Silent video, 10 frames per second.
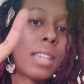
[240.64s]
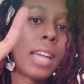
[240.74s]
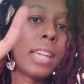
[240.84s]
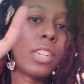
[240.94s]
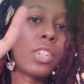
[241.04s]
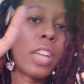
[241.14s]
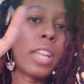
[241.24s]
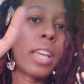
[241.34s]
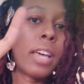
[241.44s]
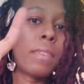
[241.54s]
tiny
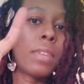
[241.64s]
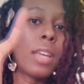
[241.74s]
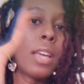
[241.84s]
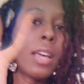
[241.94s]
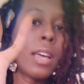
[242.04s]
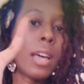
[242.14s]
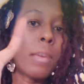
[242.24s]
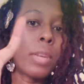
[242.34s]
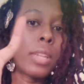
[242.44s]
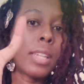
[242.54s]
strand left.
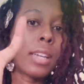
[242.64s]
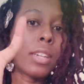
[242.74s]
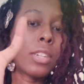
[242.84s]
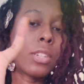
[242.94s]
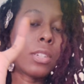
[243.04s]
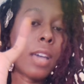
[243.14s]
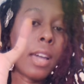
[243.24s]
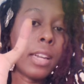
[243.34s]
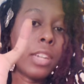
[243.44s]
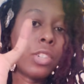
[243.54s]
I'm going to take a
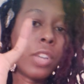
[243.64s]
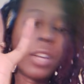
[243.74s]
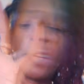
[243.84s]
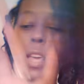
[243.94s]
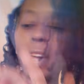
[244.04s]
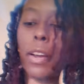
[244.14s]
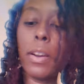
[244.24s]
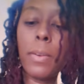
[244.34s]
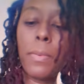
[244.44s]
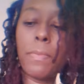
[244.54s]
tiny strand of
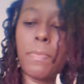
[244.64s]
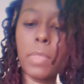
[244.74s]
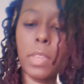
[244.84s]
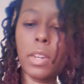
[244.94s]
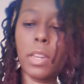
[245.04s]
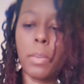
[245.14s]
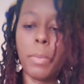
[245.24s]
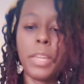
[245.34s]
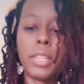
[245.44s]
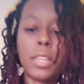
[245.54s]
hair, another
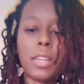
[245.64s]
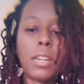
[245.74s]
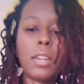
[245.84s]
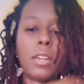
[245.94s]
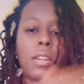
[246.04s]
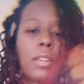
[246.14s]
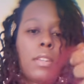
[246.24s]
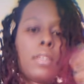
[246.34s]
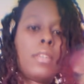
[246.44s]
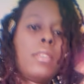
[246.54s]
piece here,
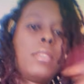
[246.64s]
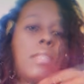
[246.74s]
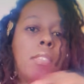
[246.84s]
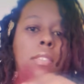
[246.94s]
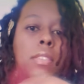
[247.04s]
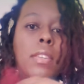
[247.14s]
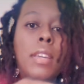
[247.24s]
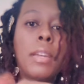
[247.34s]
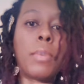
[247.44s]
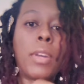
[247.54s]

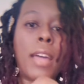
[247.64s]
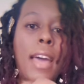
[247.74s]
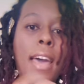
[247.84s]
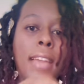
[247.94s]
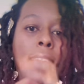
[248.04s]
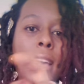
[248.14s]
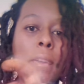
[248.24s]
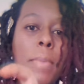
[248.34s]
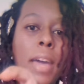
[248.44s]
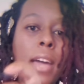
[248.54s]
and I'm going to add
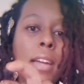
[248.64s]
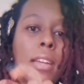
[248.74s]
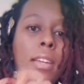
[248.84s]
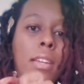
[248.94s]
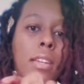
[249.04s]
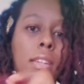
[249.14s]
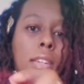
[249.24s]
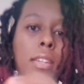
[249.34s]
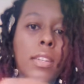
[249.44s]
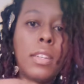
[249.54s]
that back
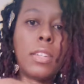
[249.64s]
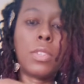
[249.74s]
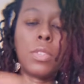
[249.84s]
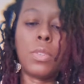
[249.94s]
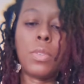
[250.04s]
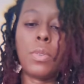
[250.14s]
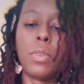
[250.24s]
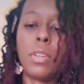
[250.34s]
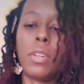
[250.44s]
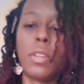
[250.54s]
into
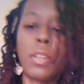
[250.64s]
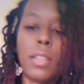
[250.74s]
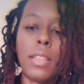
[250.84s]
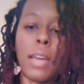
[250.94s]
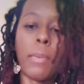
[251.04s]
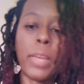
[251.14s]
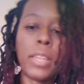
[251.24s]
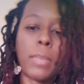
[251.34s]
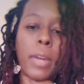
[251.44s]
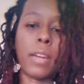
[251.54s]
that weak
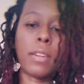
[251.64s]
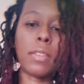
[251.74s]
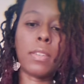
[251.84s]
spot.